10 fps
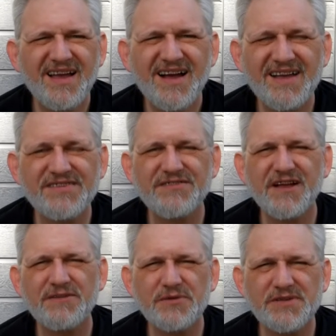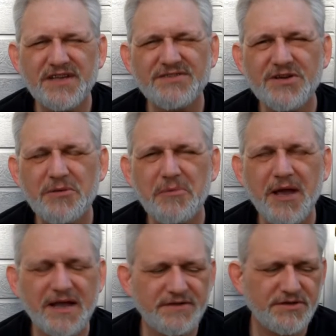Hi, Cephalophores. Thanks for coming
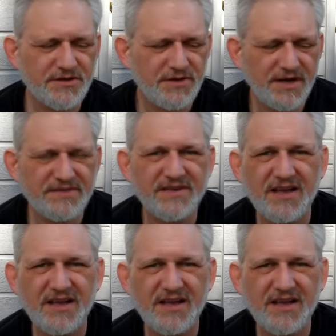back after the credits.